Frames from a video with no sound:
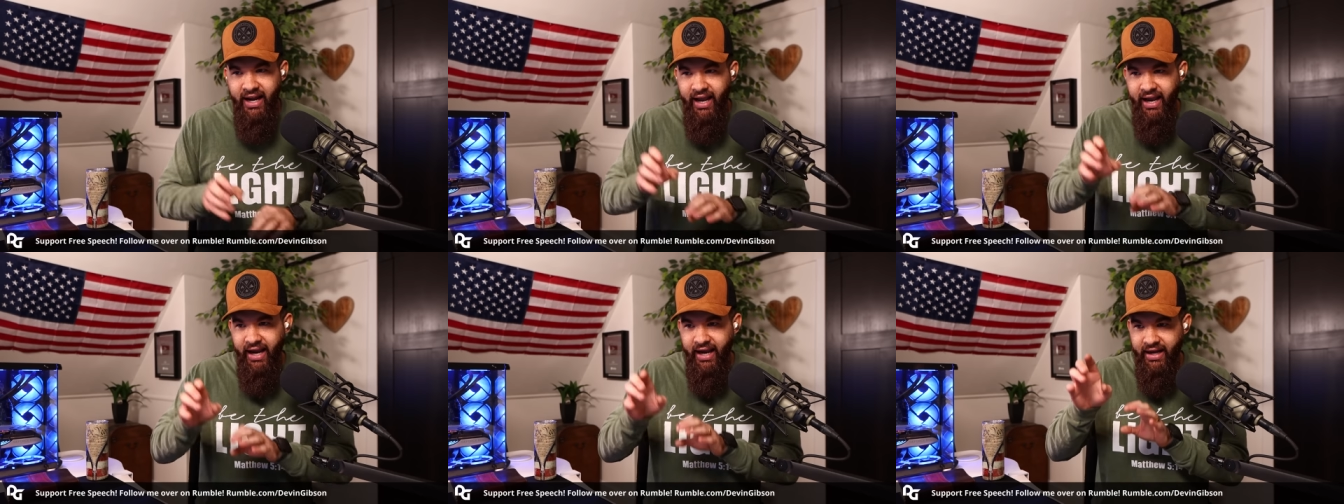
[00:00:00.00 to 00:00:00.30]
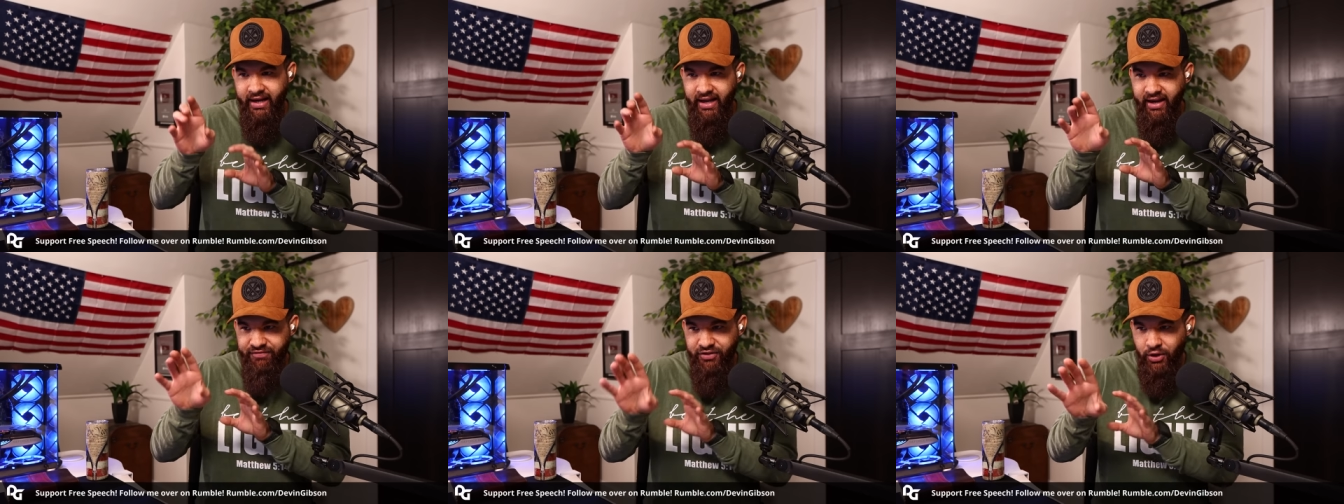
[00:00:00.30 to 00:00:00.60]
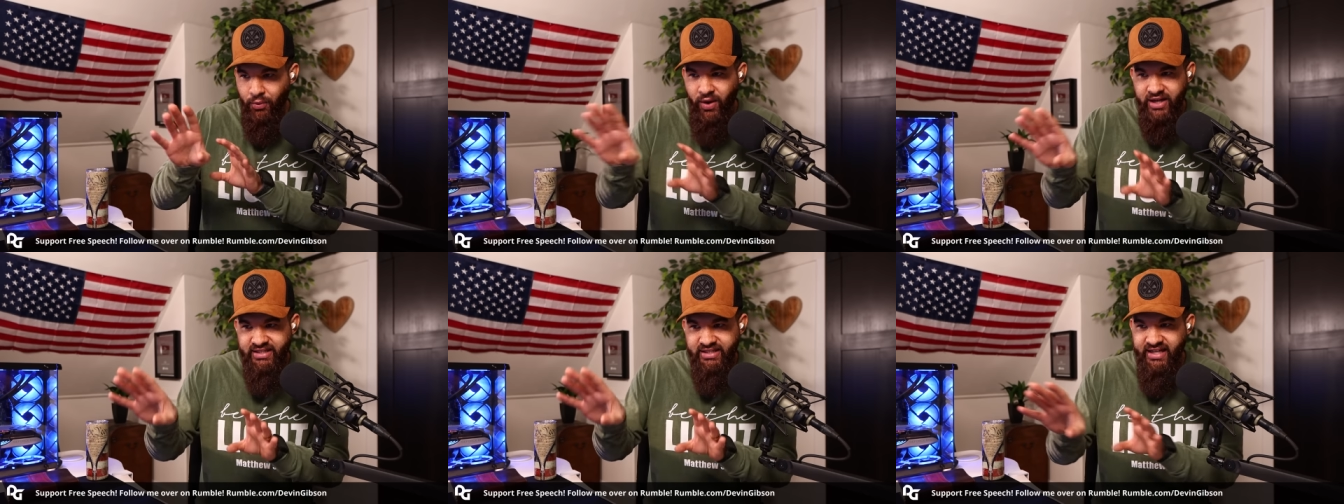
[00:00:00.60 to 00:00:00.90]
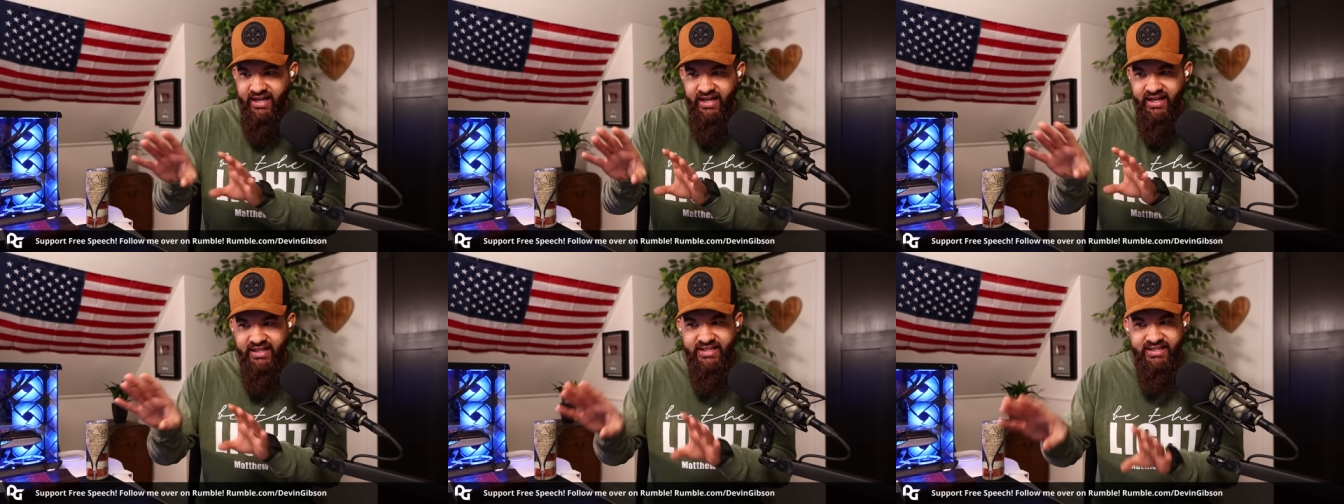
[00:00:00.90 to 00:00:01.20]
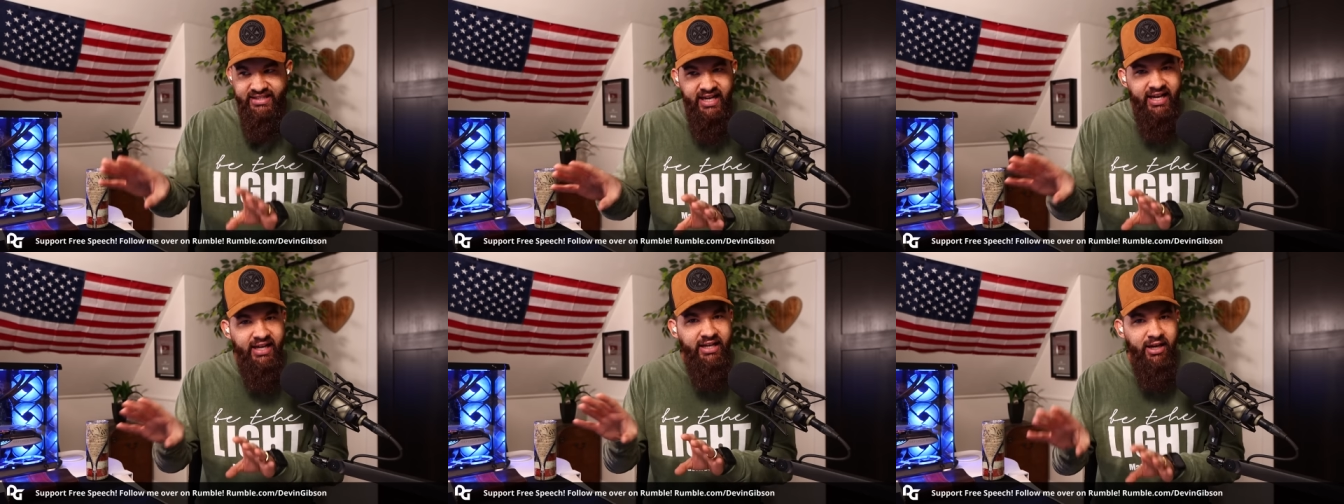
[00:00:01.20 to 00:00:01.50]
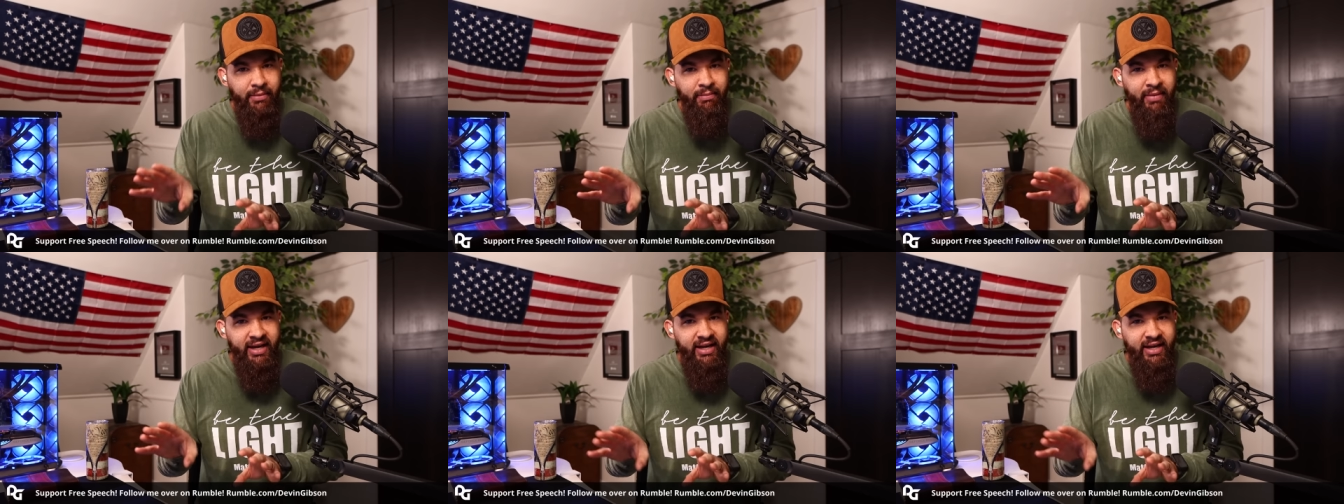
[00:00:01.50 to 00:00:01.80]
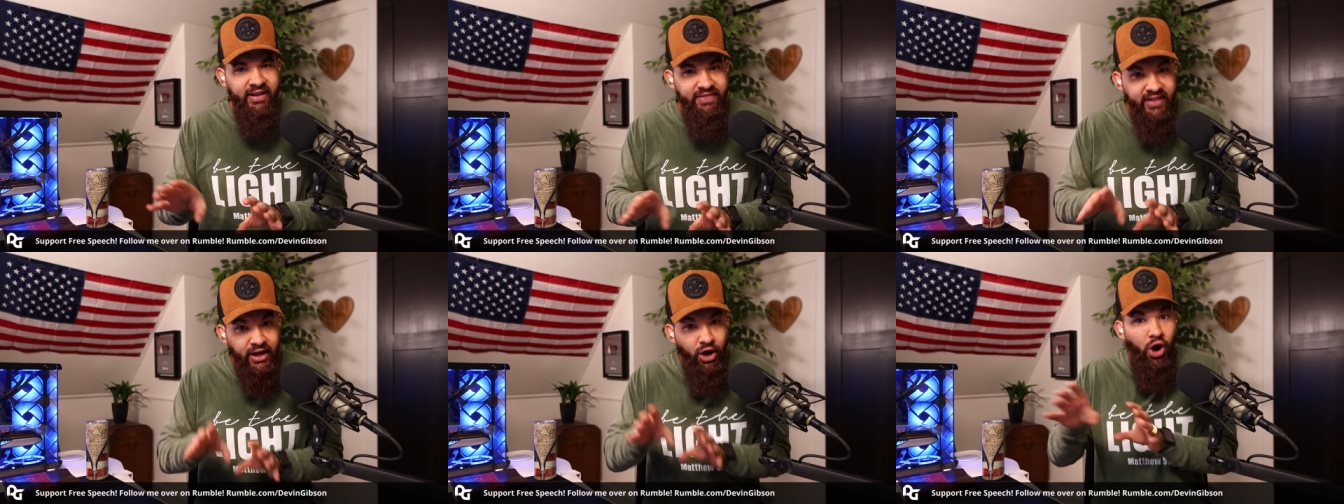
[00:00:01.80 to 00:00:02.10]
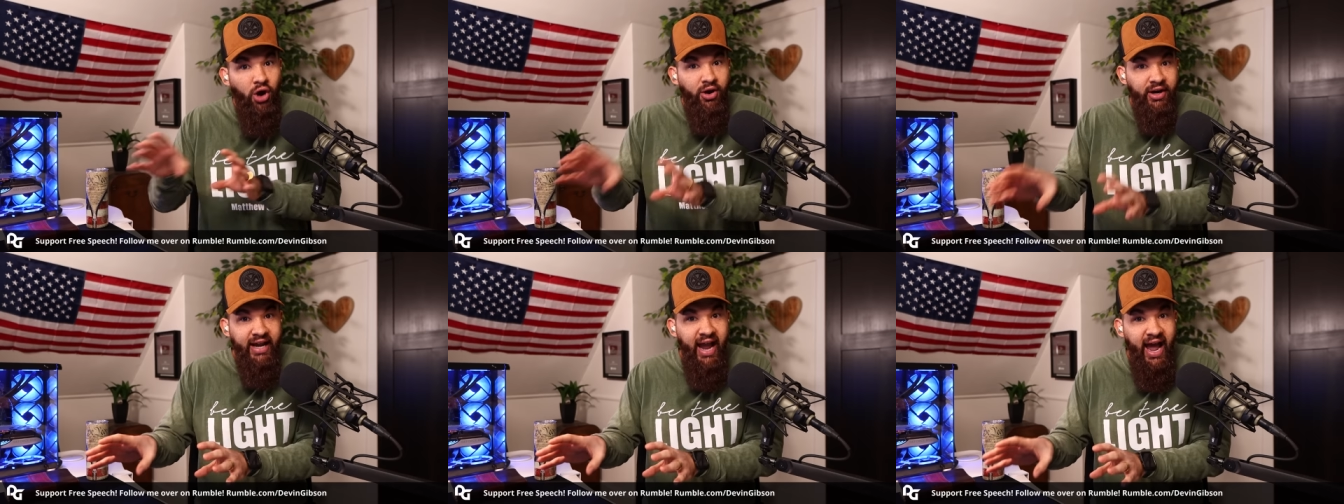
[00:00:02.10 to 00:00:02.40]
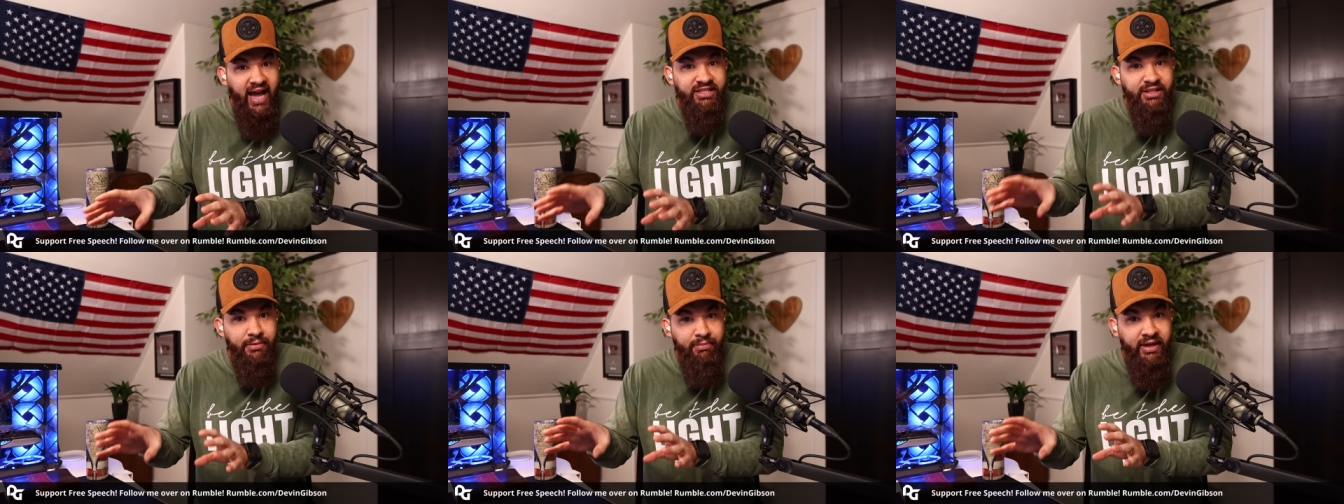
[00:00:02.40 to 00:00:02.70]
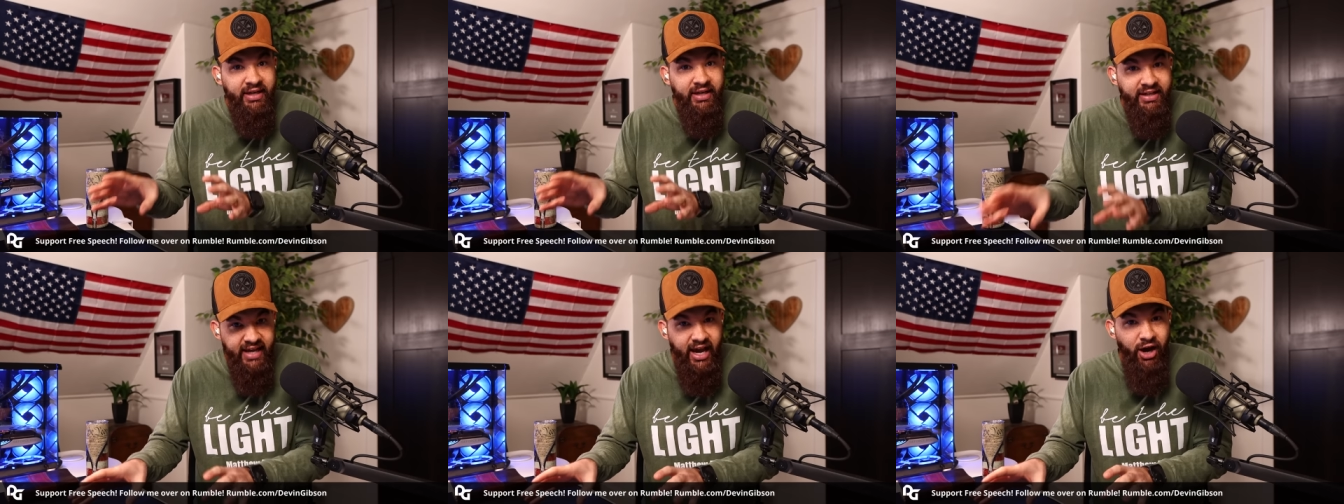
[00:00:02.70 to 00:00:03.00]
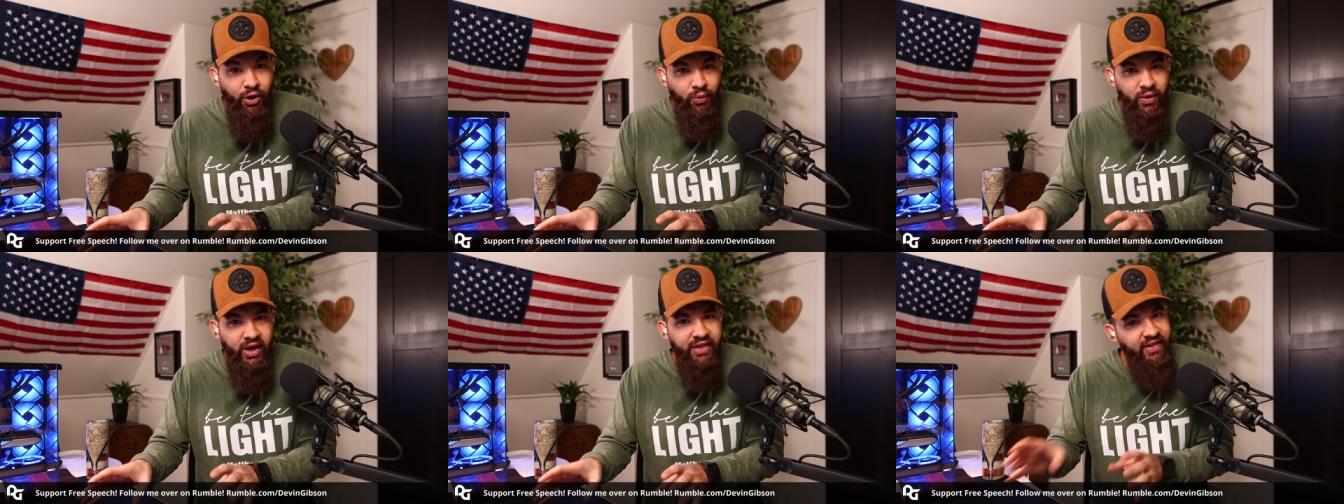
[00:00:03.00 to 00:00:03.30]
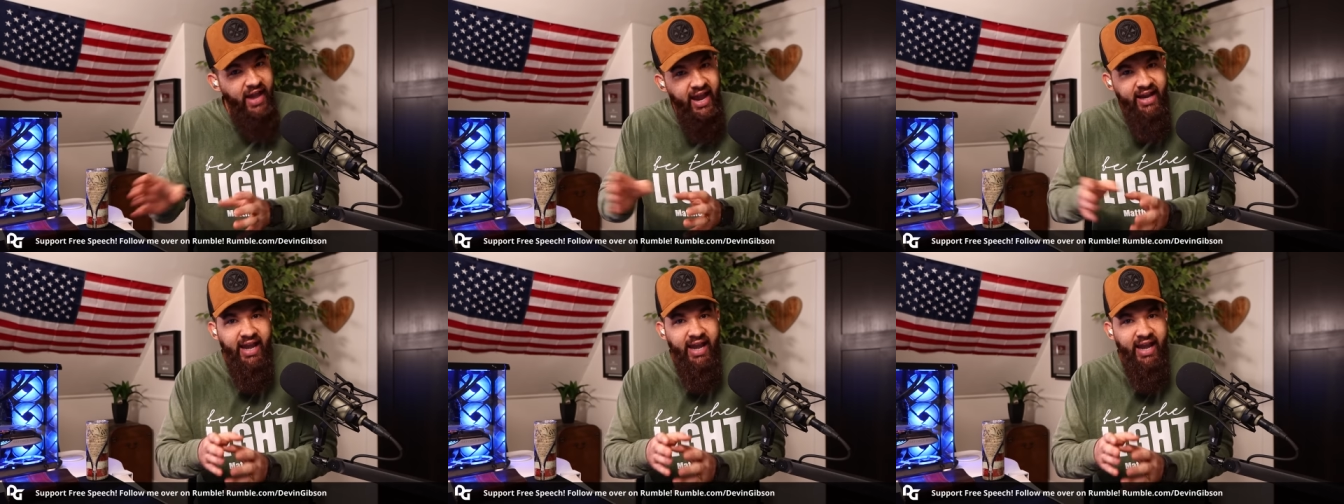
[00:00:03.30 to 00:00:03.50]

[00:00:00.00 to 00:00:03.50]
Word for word: And if there wasn't any sin committed that already hasn't been dealt with,